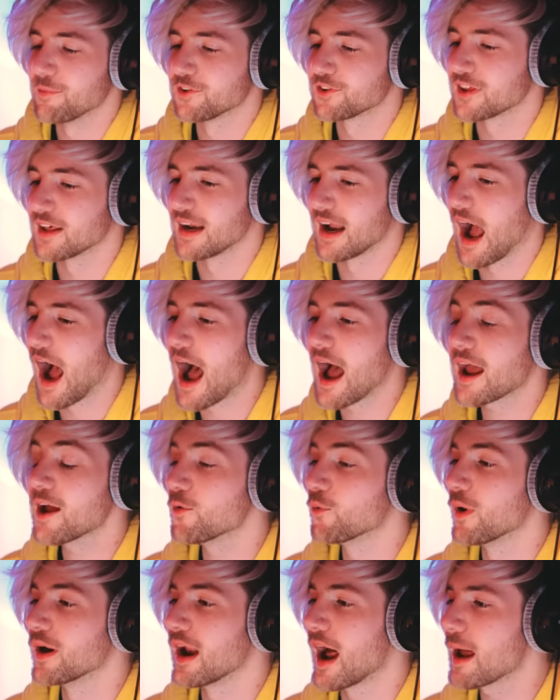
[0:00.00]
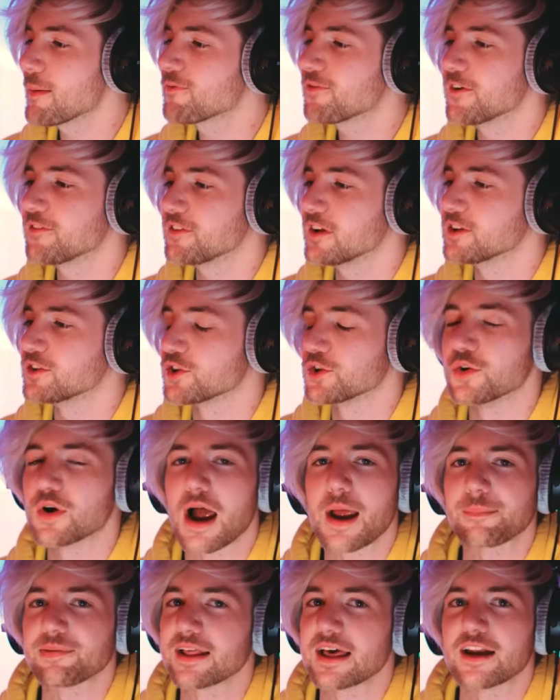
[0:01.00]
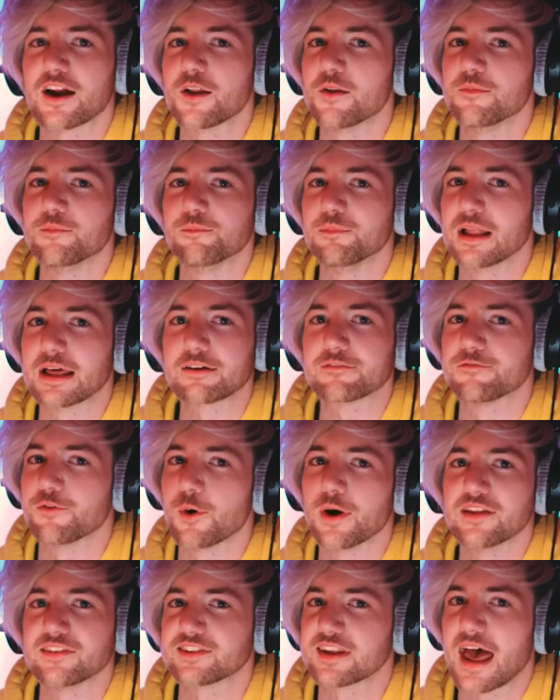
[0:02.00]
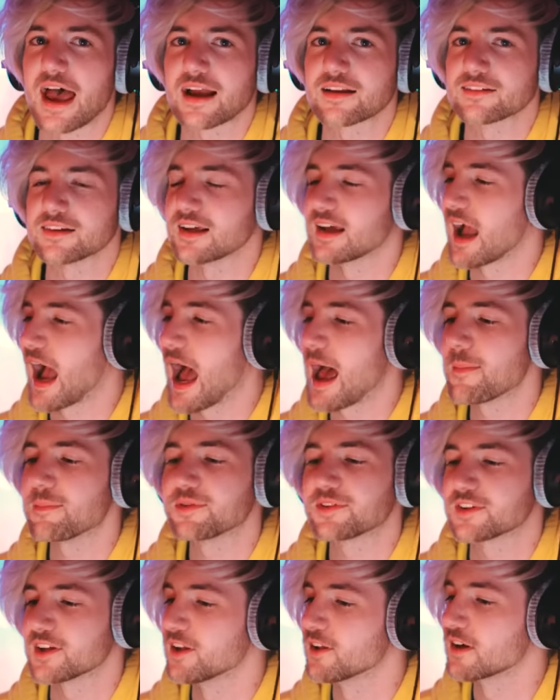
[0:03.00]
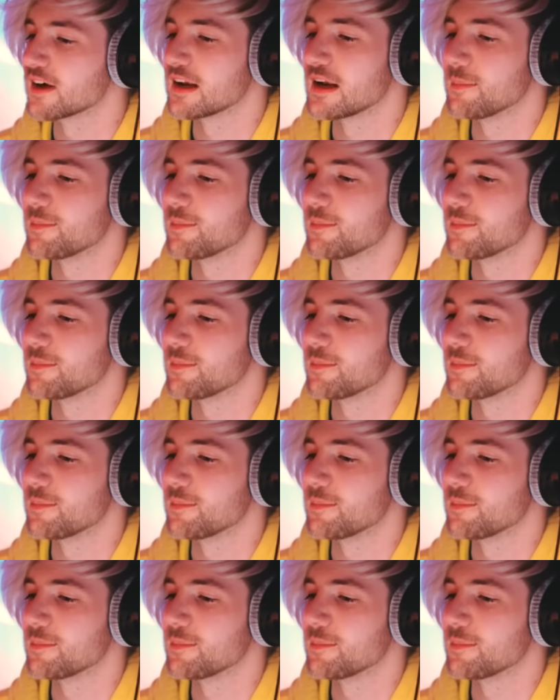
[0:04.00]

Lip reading: just kidding. When I'm 52, I plan on like voice acting. I'm still gonna